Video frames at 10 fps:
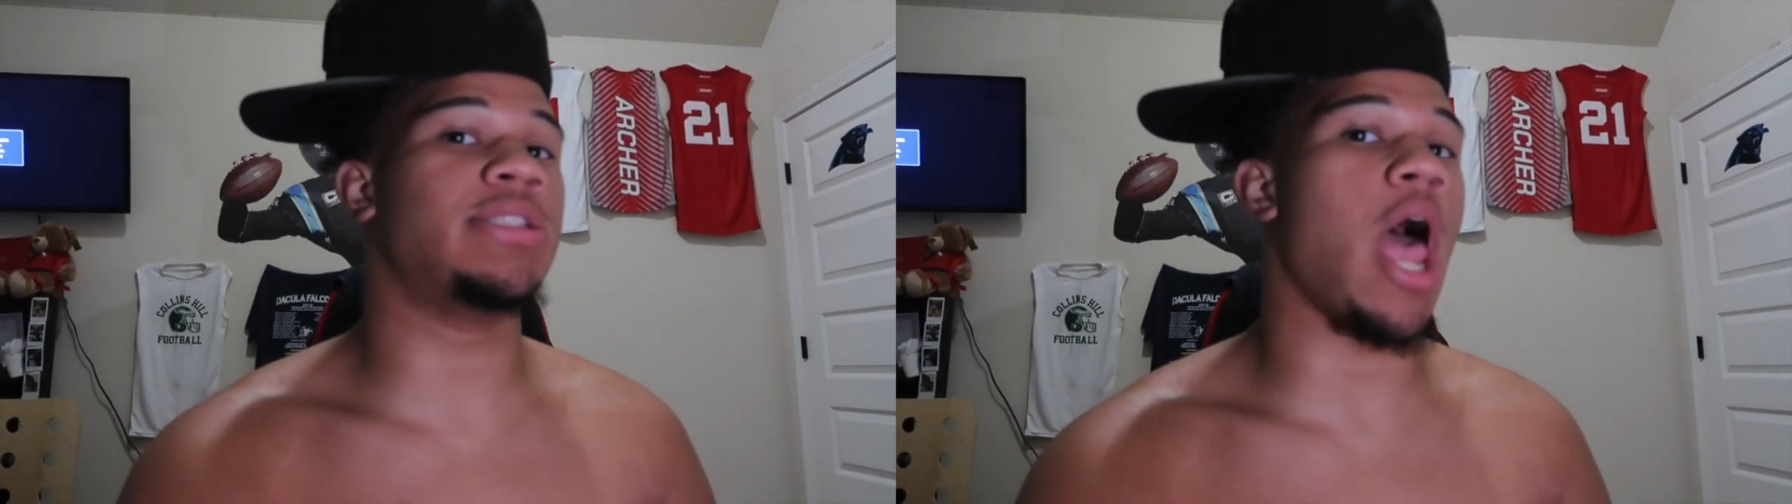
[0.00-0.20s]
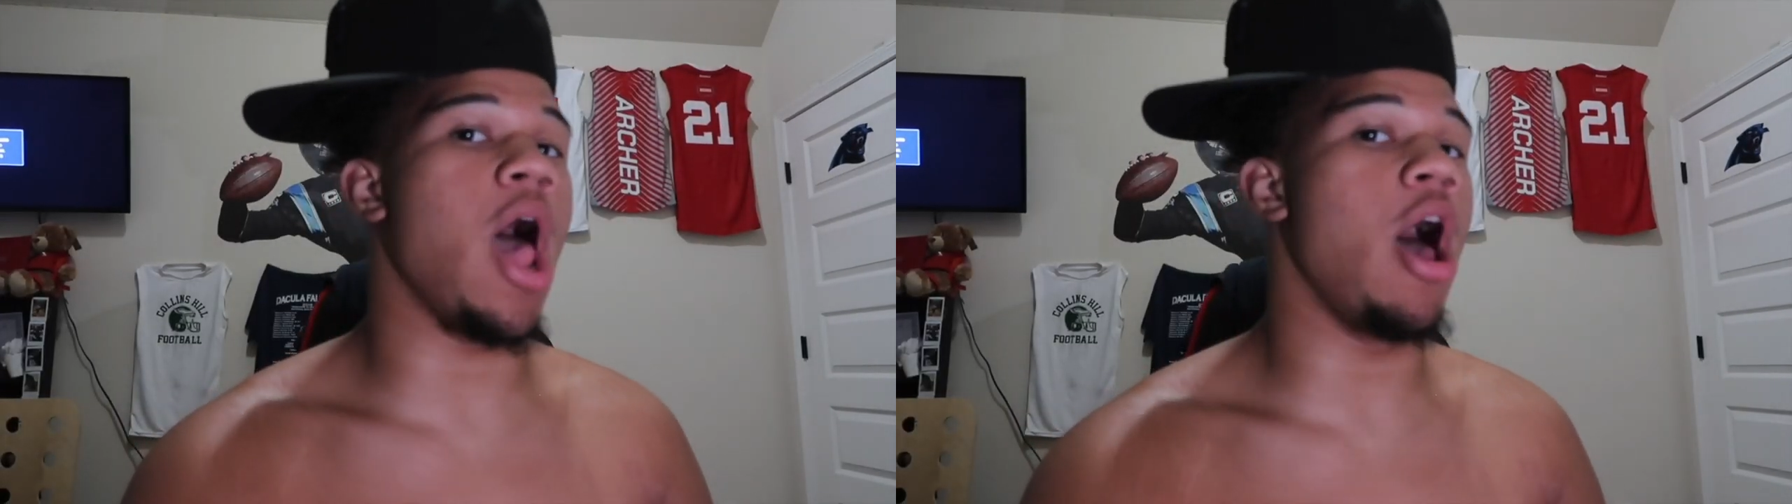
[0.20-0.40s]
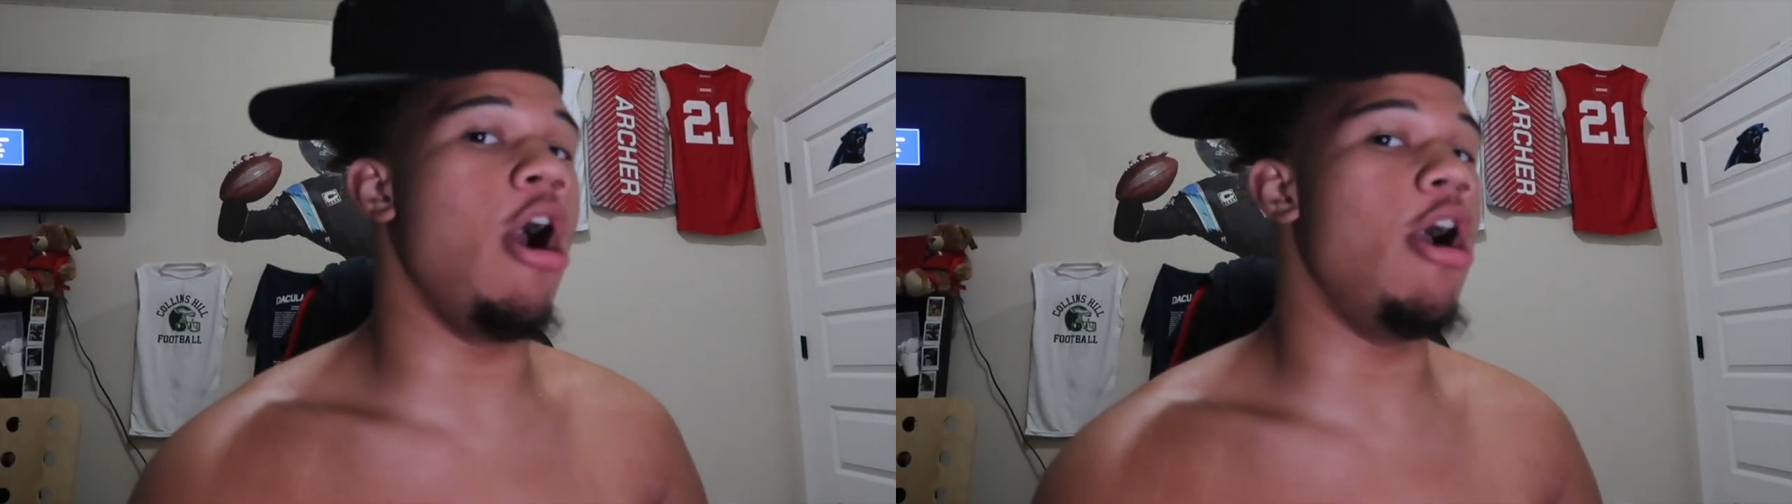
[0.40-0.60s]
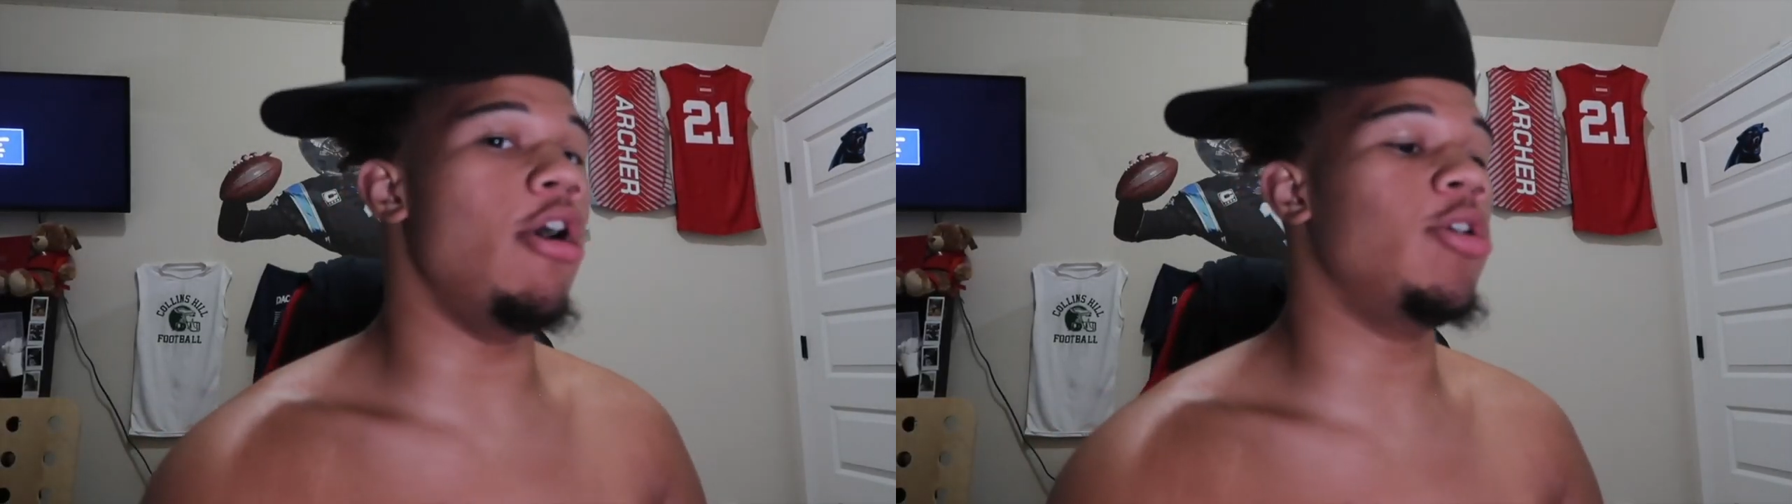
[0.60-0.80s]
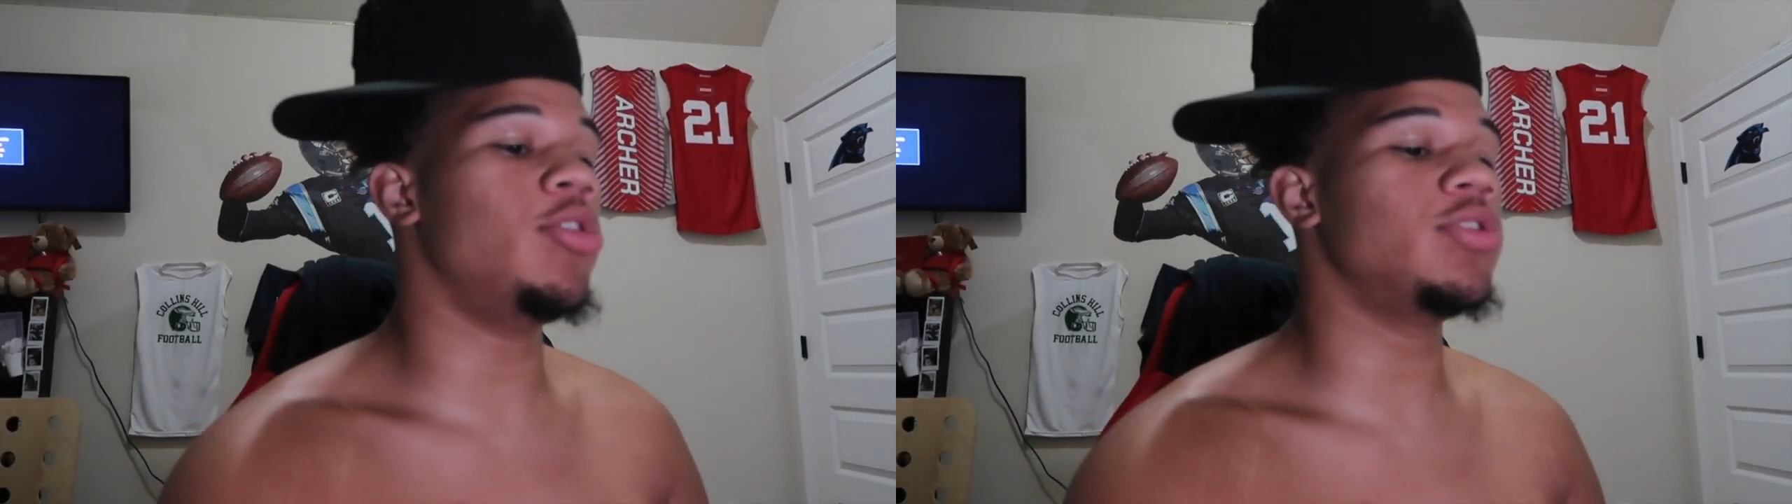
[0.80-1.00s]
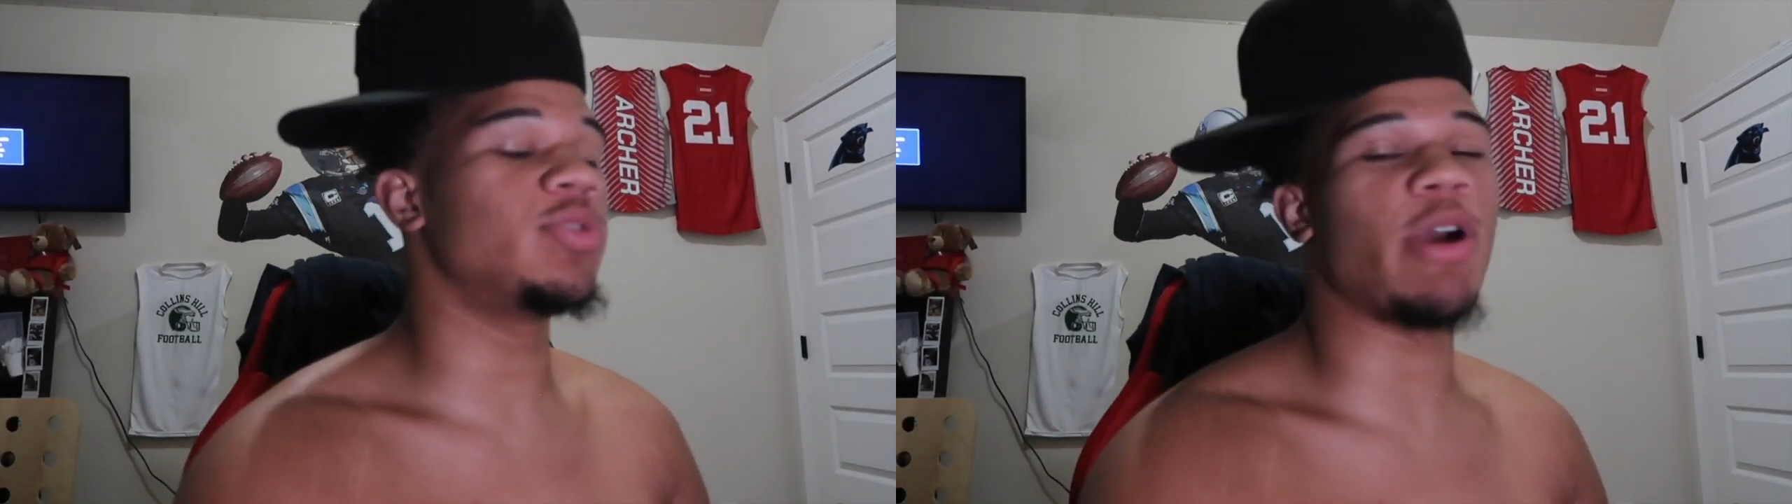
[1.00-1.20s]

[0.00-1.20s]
towns?